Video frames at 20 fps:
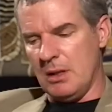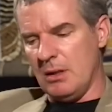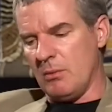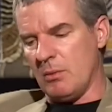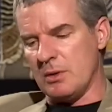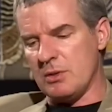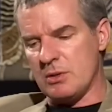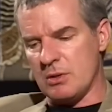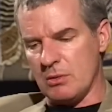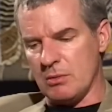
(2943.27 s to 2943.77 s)

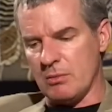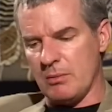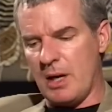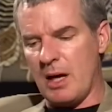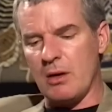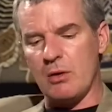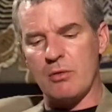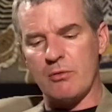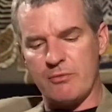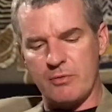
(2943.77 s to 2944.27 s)
what you,
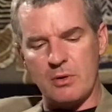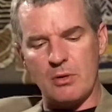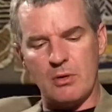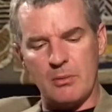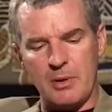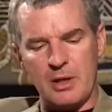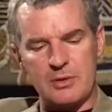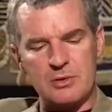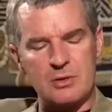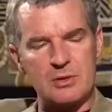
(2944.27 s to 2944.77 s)
how you feel
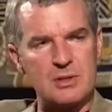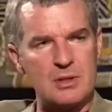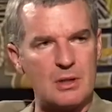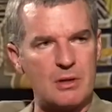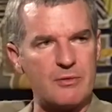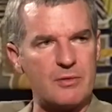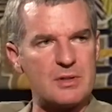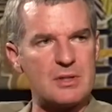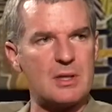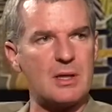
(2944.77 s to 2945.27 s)
about
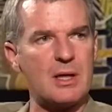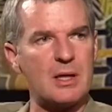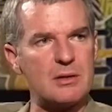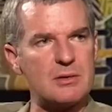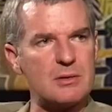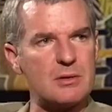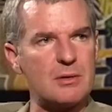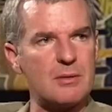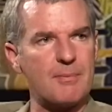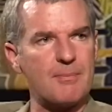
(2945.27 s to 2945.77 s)
yourself as an
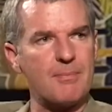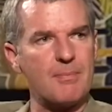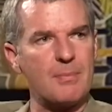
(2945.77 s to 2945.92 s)
actor?